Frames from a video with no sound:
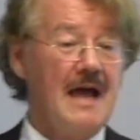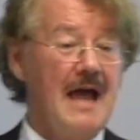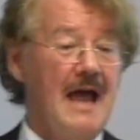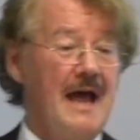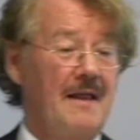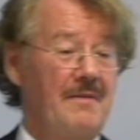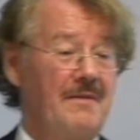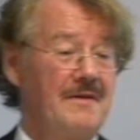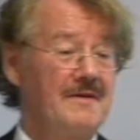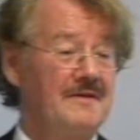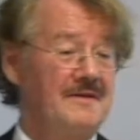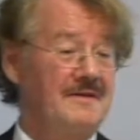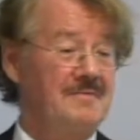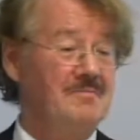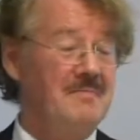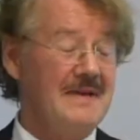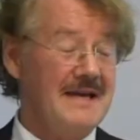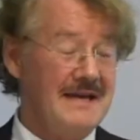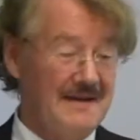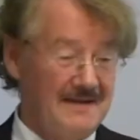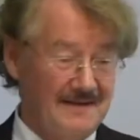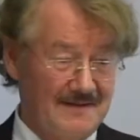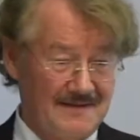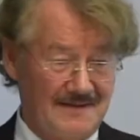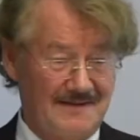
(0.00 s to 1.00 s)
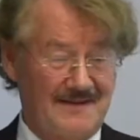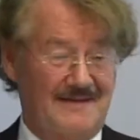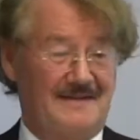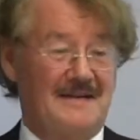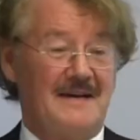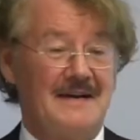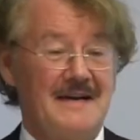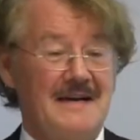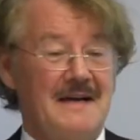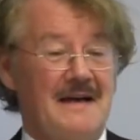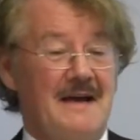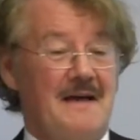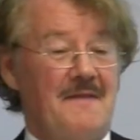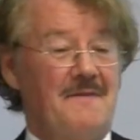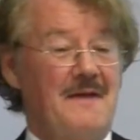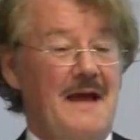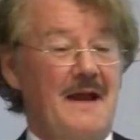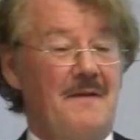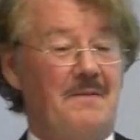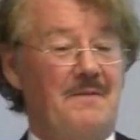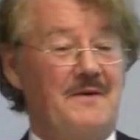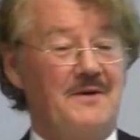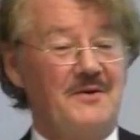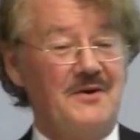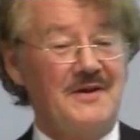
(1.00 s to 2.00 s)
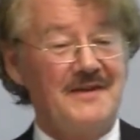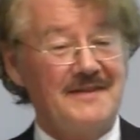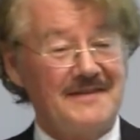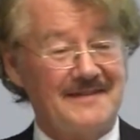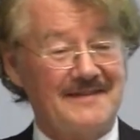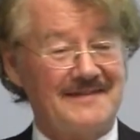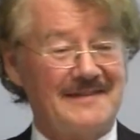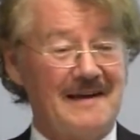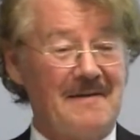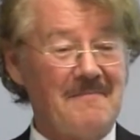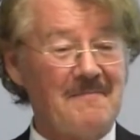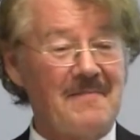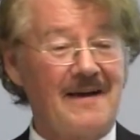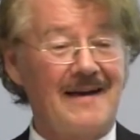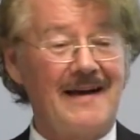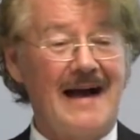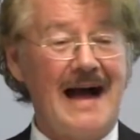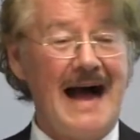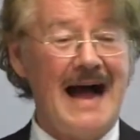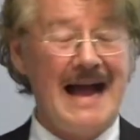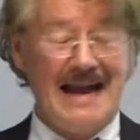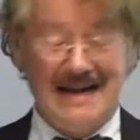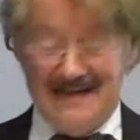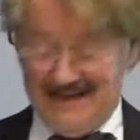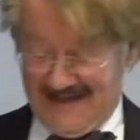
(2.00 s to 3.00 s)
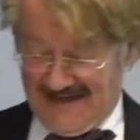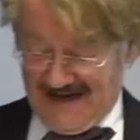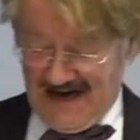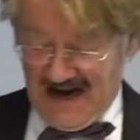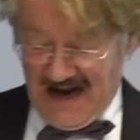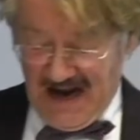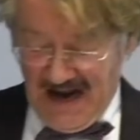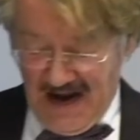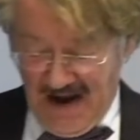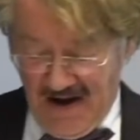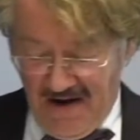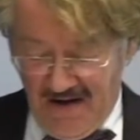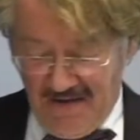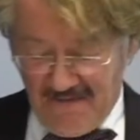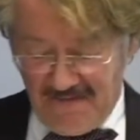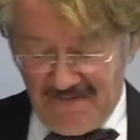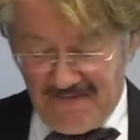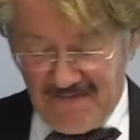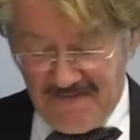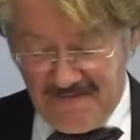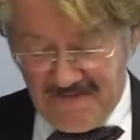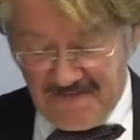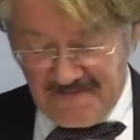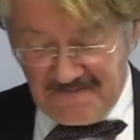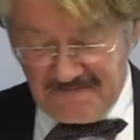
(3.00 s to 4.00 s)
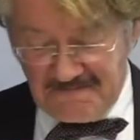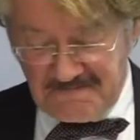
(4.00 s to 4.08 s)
And this means that there is some kind of